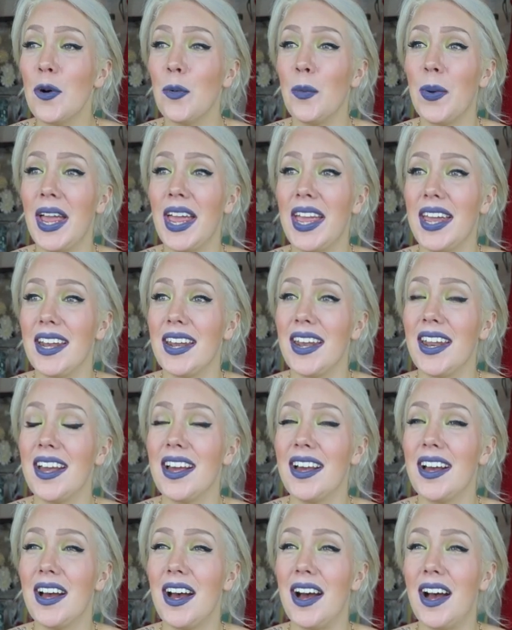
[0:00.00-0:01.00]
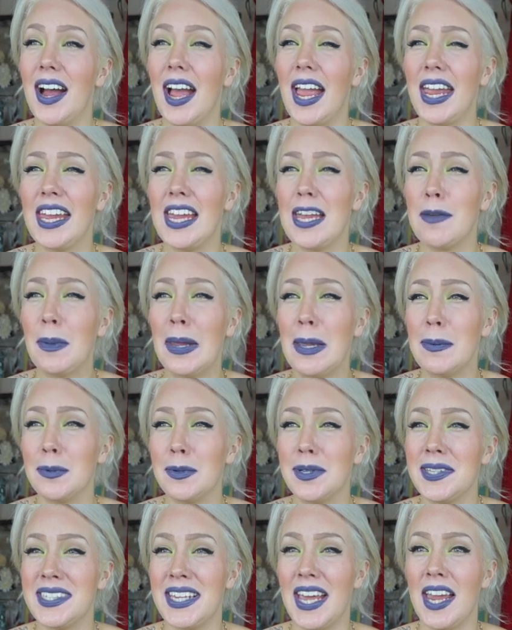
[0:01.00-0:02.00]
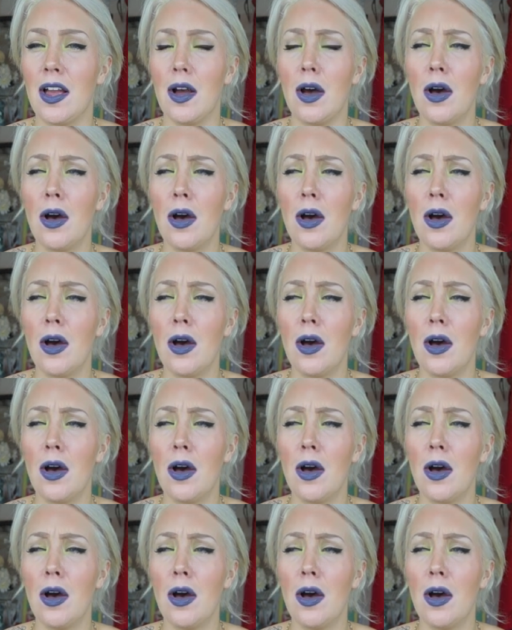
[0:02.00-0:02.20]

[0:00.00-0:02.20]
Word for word: when I hear people say,